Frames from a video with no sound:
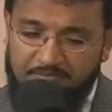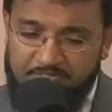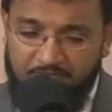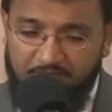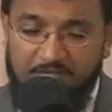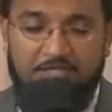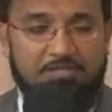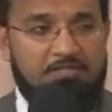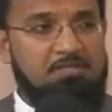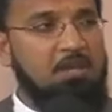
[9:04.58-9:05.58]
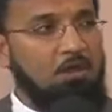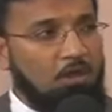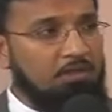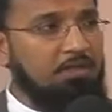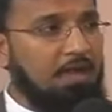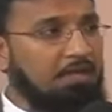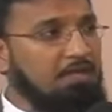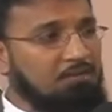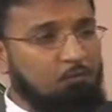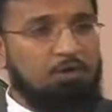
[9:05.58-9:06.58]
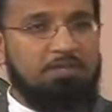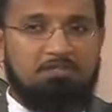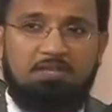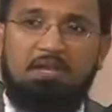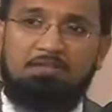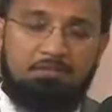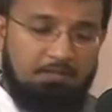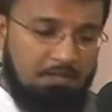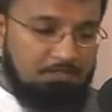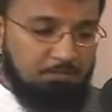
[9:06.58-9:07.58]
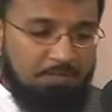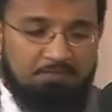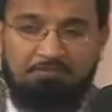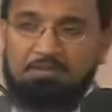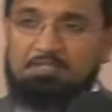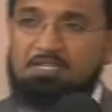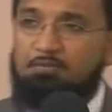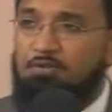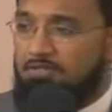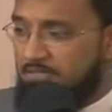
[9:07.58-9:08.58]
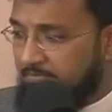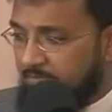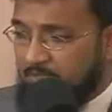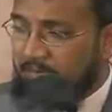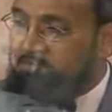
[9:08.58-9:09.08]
his reflections on the idea of working together to benefit this community. Imam